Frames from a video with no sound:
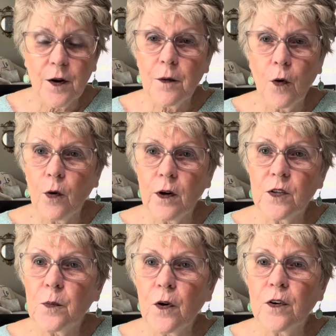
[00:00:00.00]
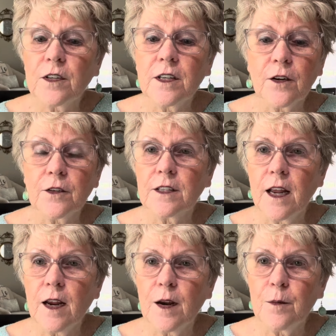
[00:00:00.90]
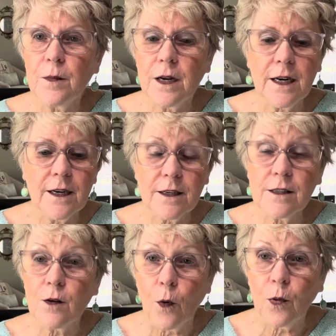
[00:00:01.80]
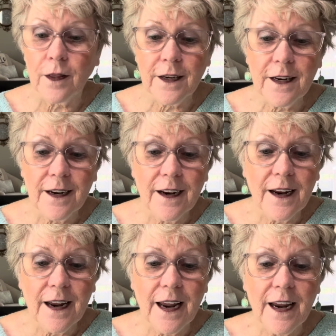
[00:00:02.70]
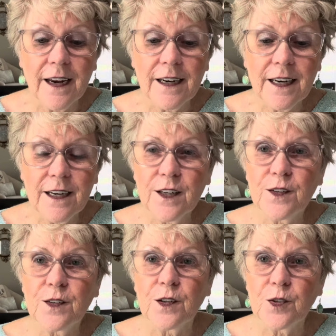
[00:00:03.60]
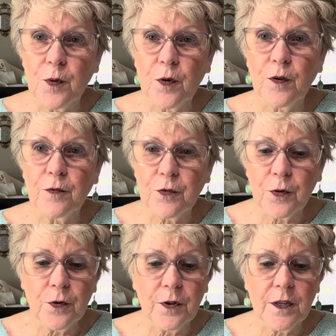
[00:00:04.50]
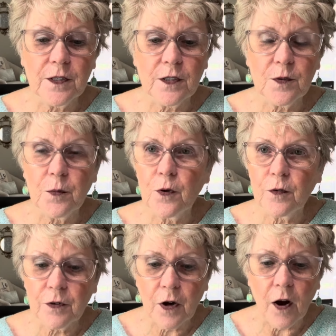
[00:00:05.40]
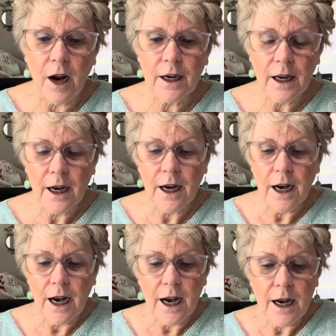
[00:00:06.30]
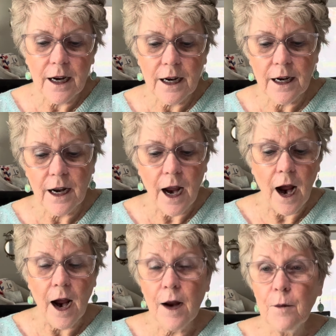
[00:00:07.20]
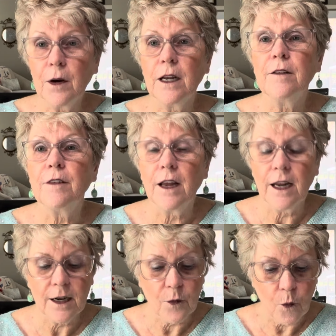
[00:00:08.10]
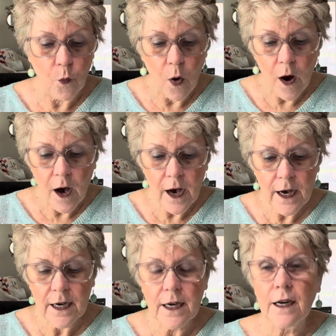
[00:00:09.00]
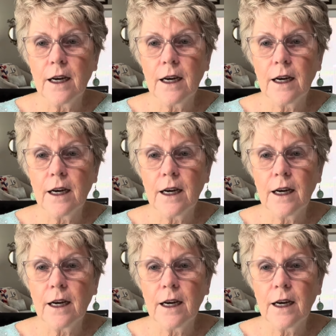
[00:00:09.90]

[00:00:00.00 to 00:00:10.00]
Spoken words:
Holy Spirit is still the same. He is holy, and he is the Spirit of truth. He's the Spirit of God. I believe that why